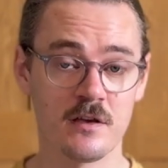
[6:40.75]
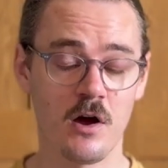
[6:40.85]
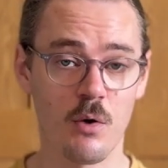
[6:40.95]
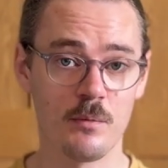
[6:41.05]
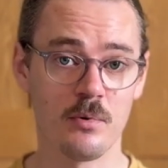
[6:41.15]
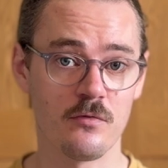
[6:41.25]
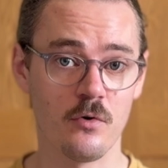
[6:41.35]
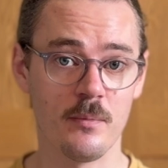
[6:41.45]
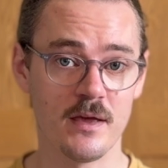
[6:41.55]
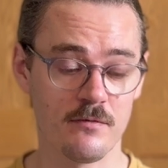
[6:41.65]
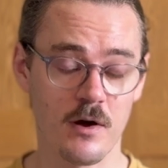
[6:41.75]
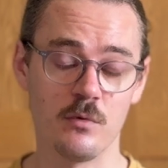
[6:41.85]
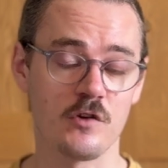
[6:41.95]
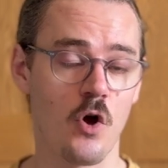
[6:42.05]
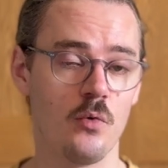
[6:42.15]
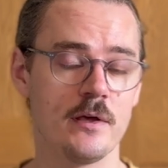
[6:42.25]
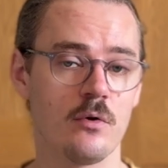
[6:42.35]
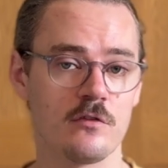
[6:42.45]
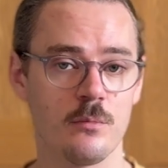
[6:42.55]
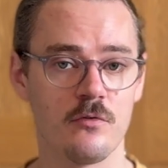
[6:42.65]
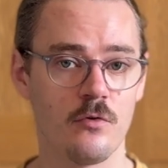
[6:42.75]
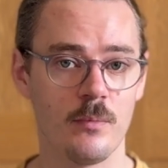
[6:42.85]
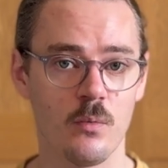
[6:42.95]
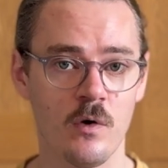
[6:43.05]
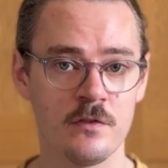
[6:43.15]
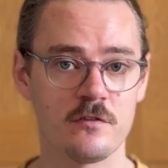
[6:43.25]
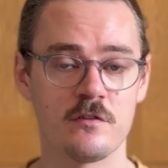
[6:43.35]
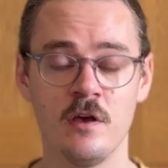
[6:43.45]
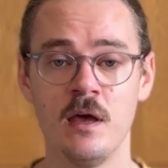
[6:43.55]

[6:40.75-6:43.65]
I would perform it if I was only going to perform it once